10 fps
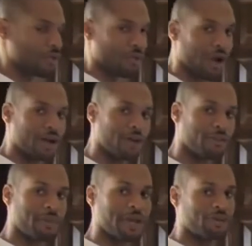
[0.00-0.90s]
right off
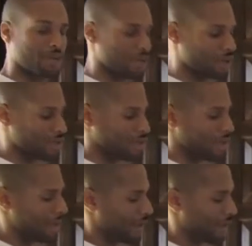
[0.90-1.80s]
the bat you can
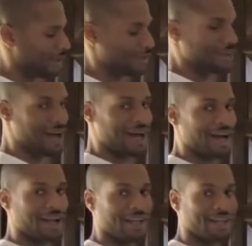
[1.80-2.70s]
understand that this
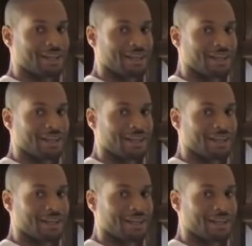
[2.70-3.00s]
I